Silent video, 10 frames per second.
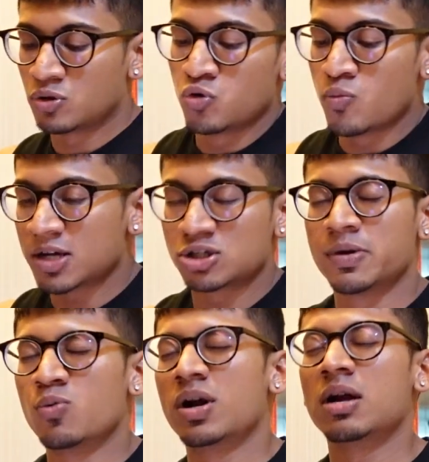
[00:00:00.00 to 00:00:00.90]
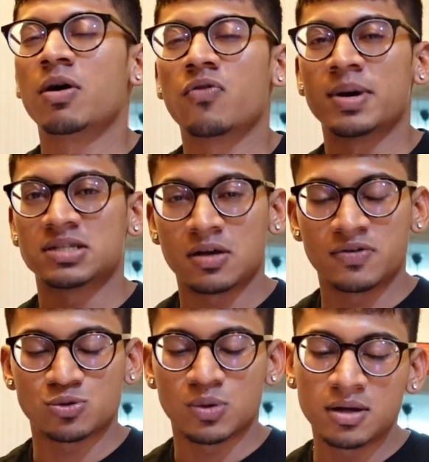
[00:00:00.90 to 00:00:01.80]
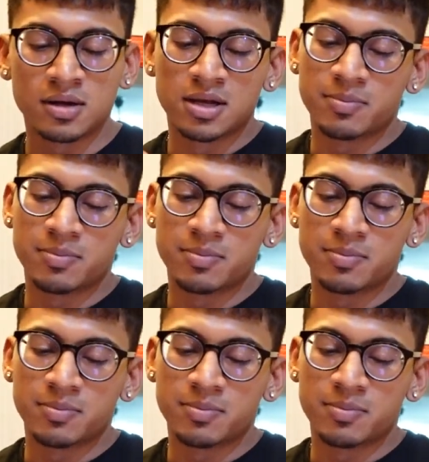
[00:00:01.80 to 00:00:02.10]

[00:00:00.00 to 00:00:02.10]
too much to be worried about for myself as well,